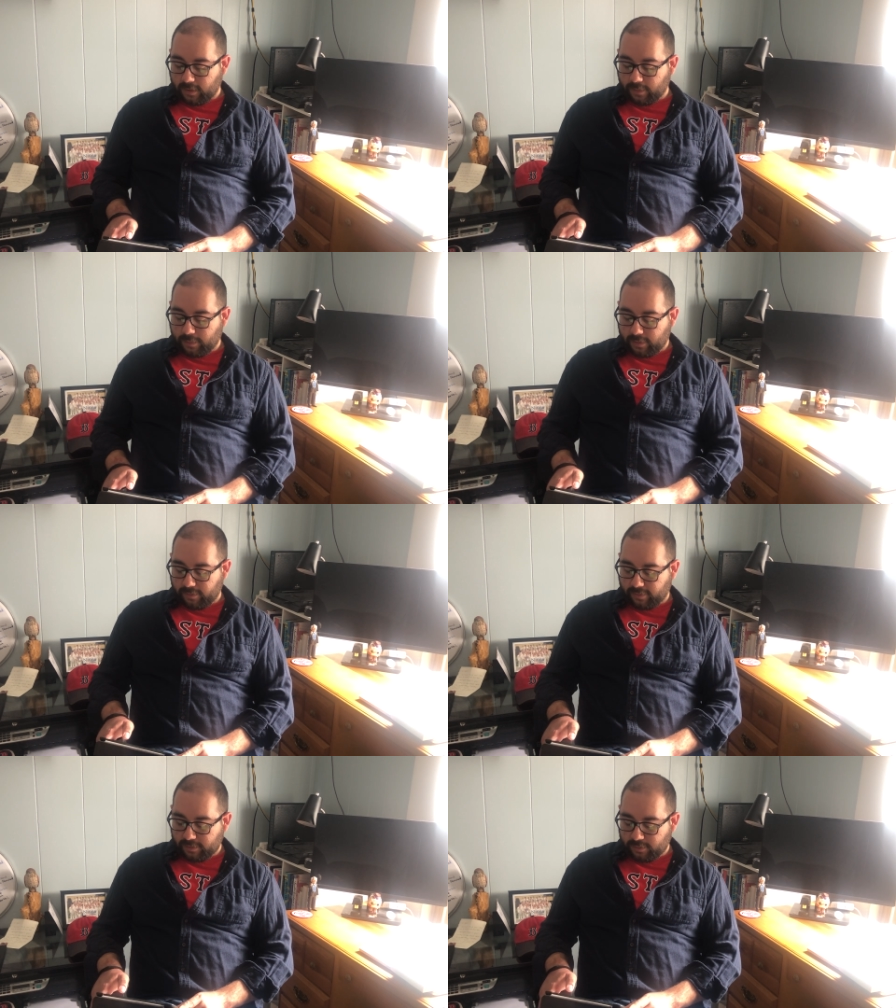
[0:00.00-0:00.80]
I wonder
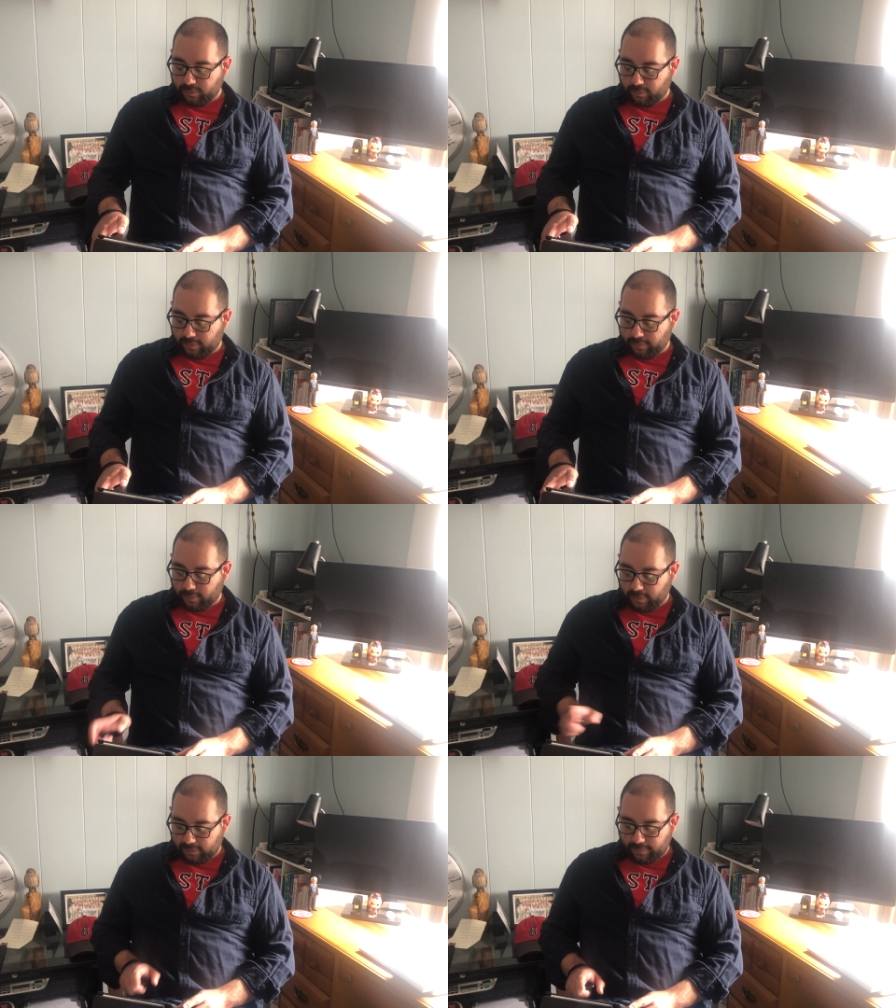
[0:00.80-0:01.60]
if I'll do one
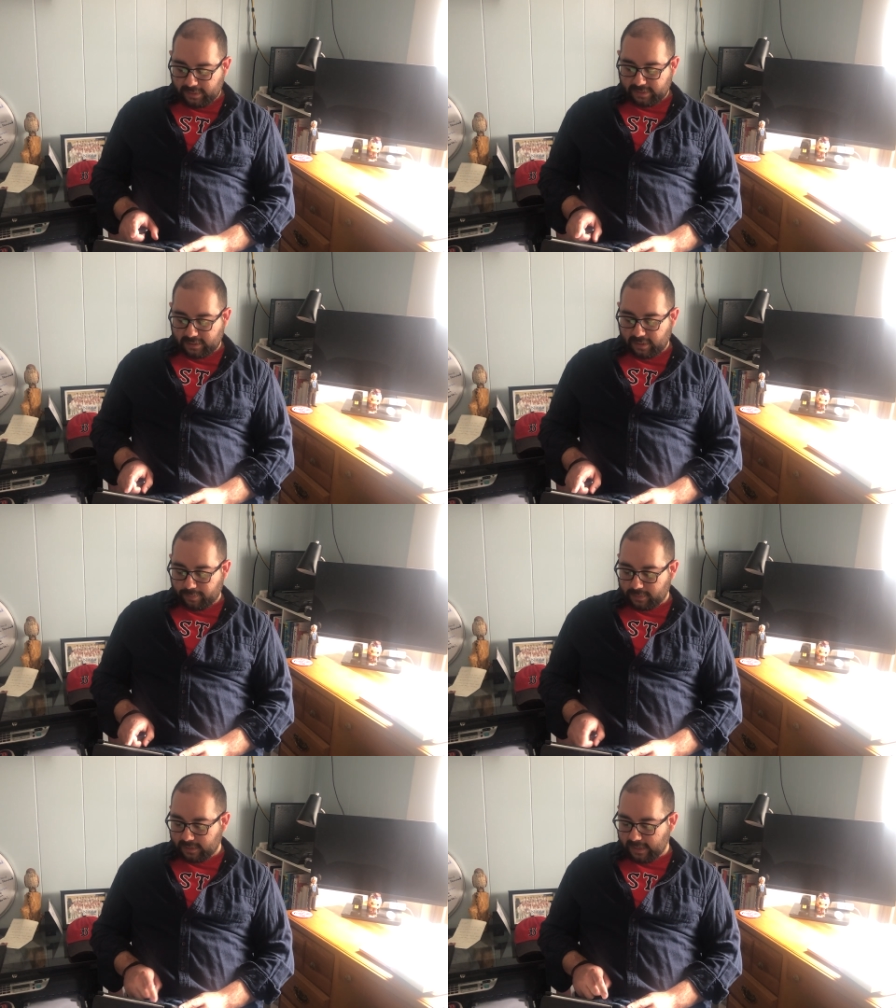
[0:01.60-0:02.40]
more. Let me
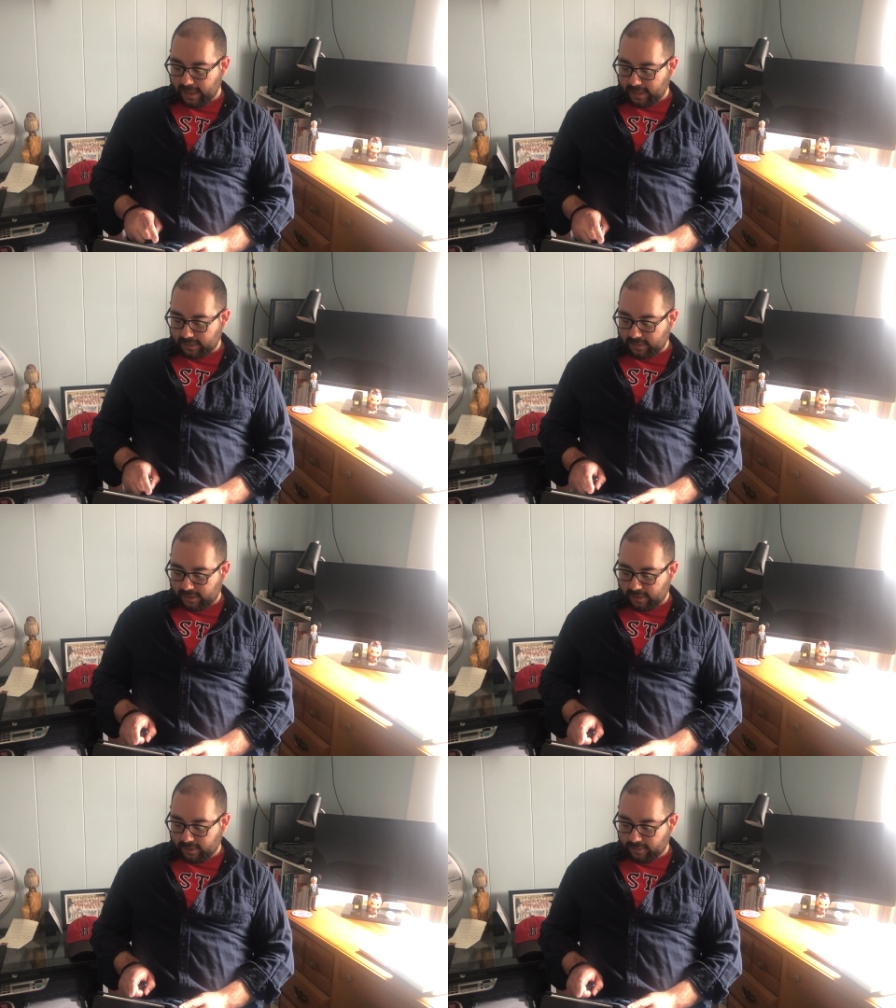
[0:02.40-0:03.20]
skip to the end
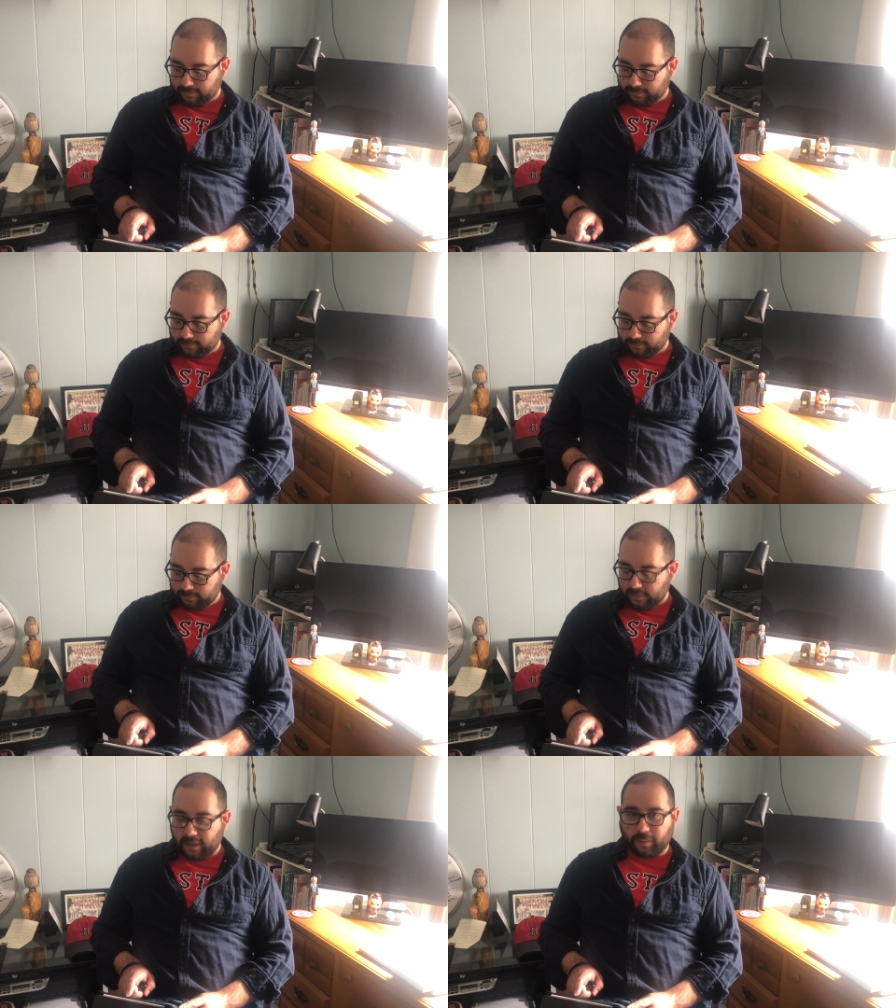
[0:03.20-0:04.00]
here.
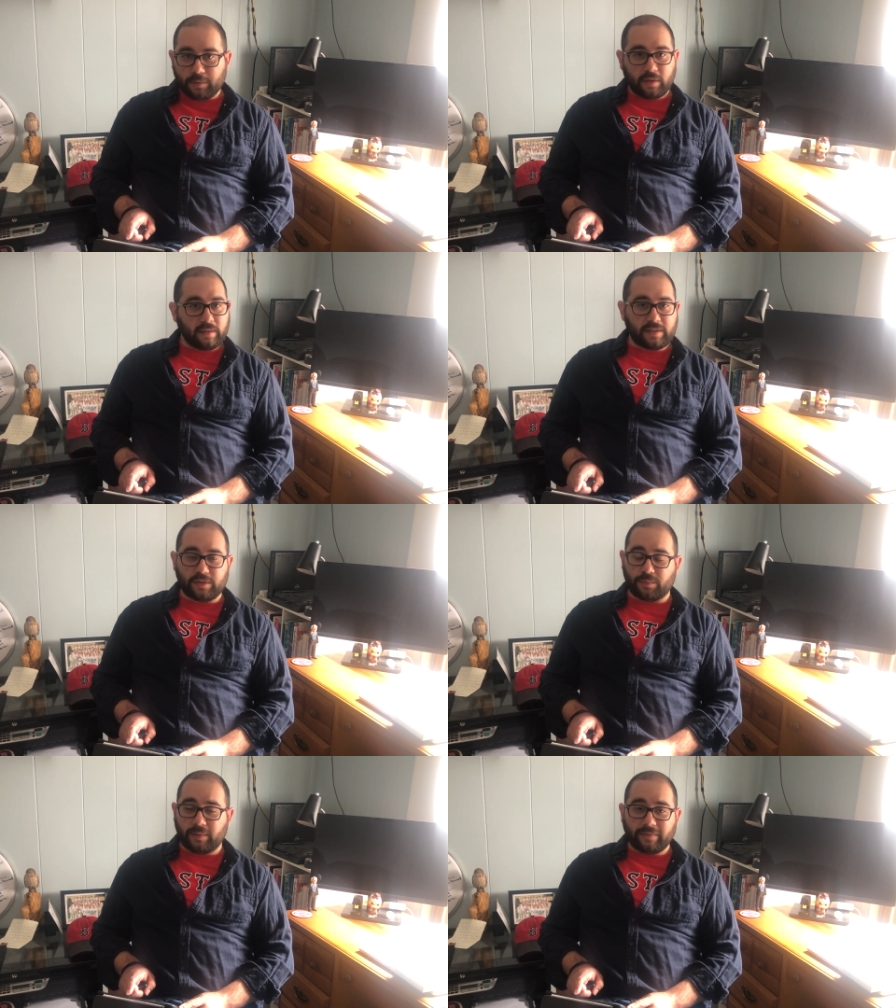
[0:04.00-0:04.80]
I'm sure this
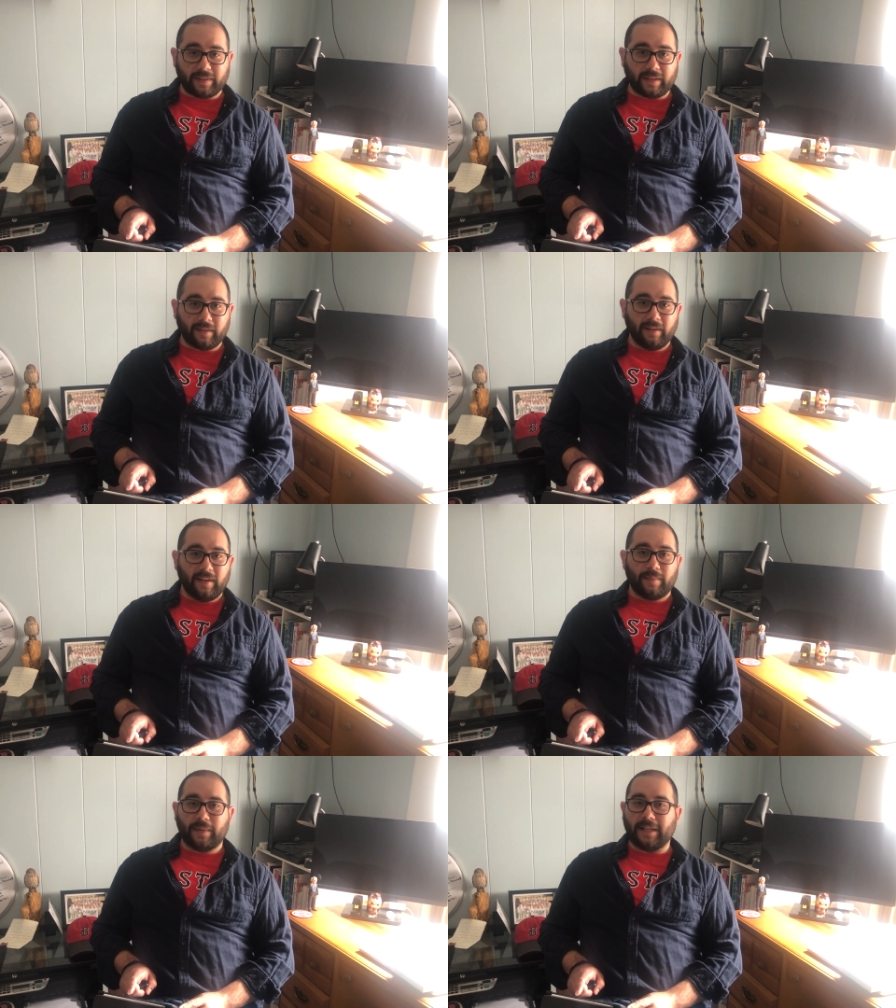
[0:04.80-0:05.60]
is riveting.
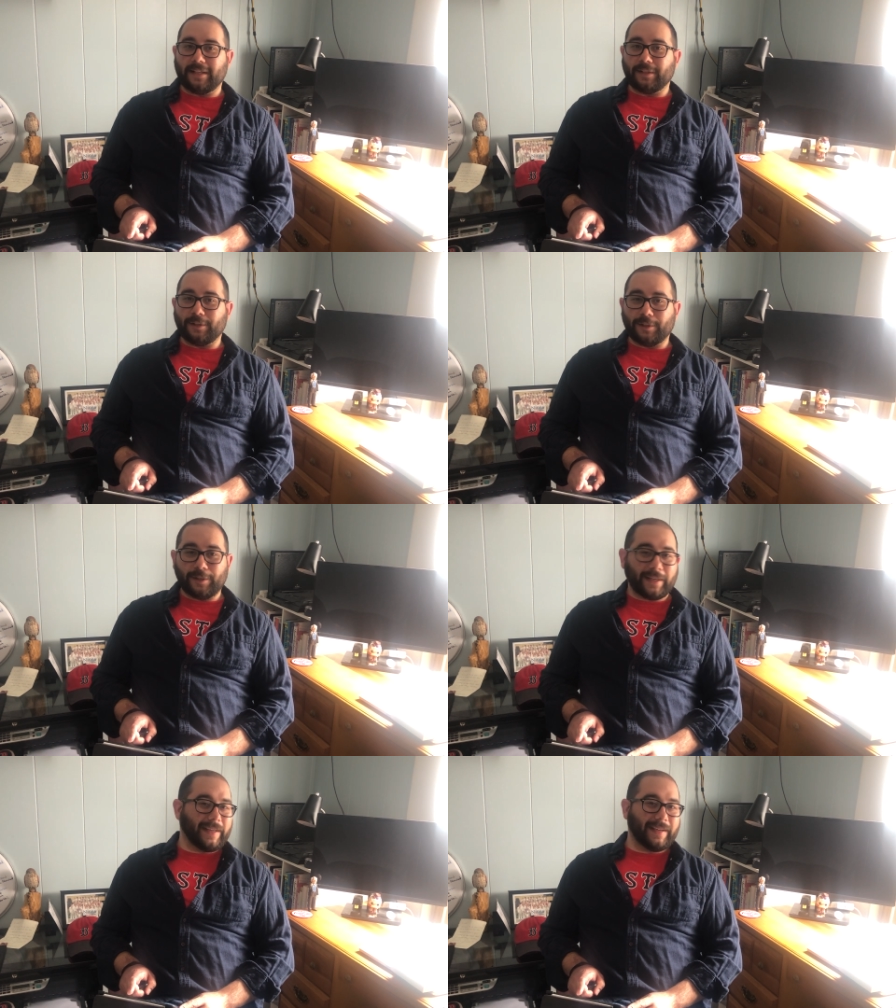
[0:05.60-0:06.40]
Me
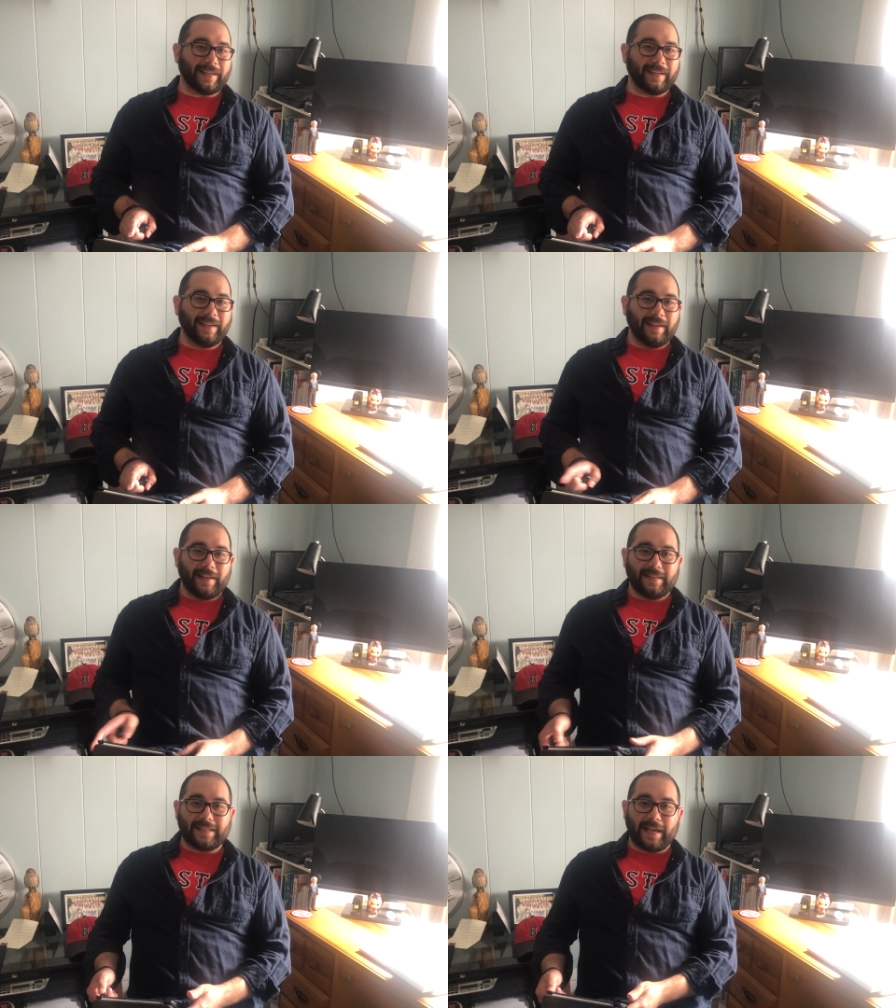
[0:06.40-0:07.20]
looking
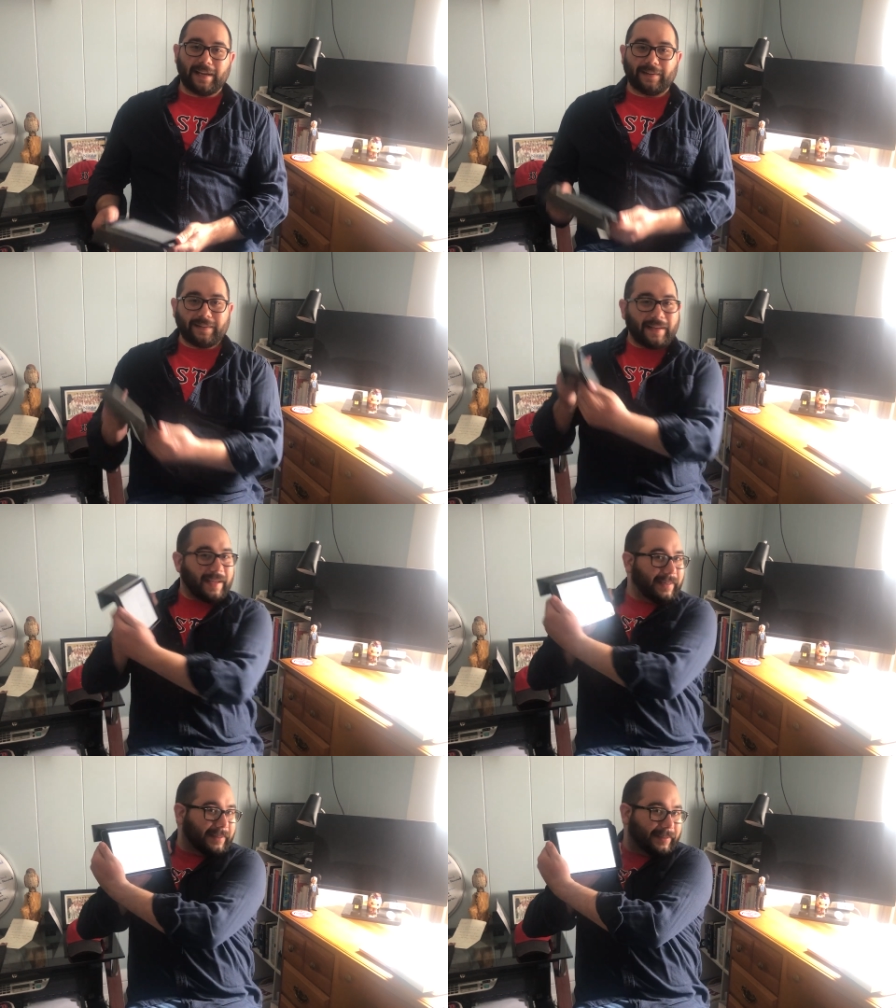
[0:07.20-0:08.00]
down
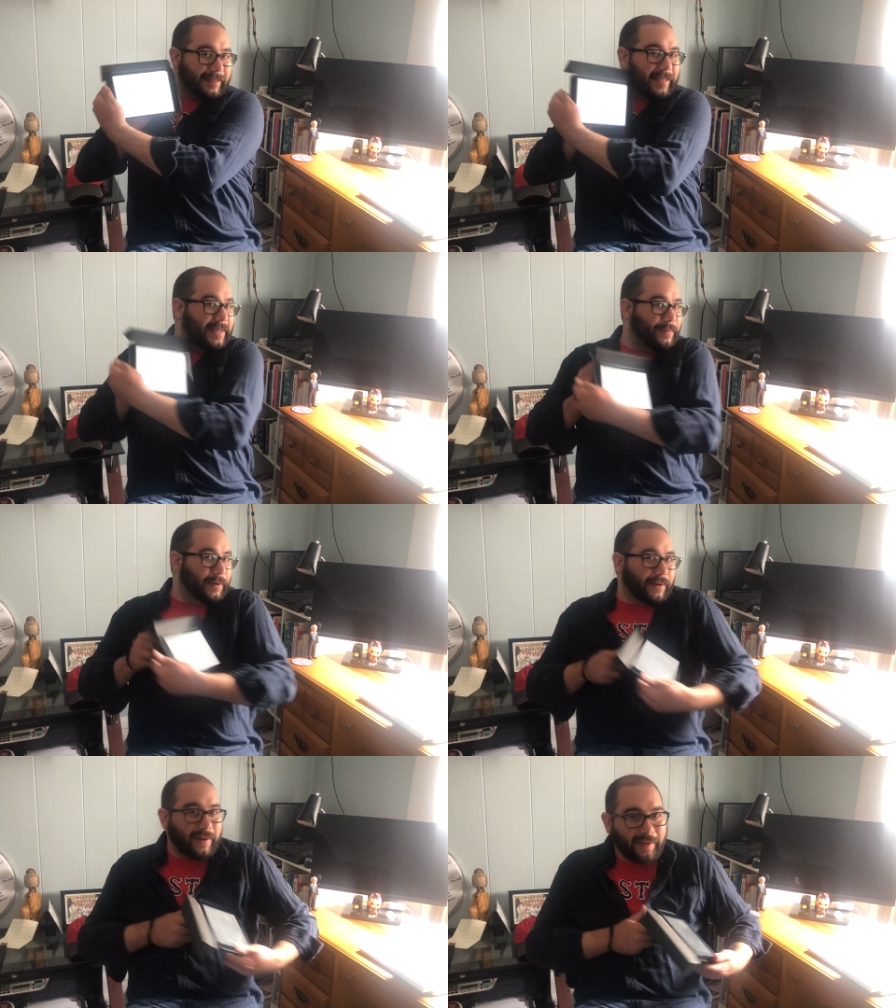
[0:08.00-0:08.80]
at a little
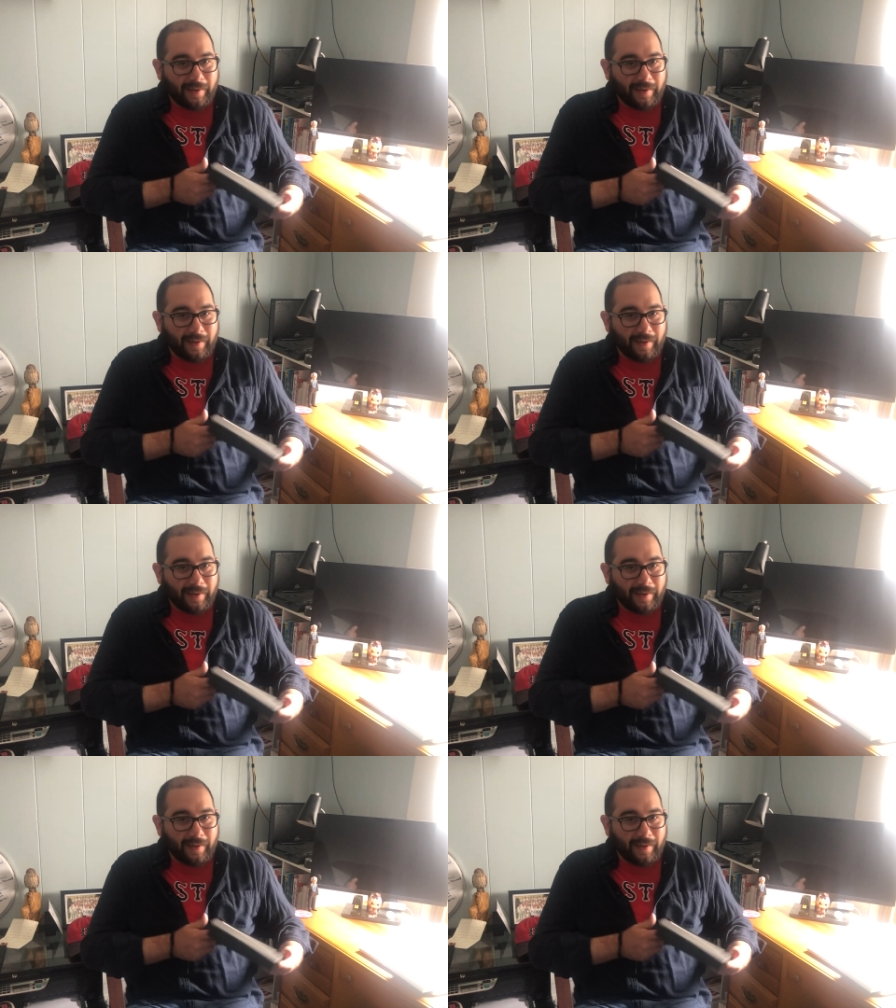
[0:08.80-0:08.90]
ebook.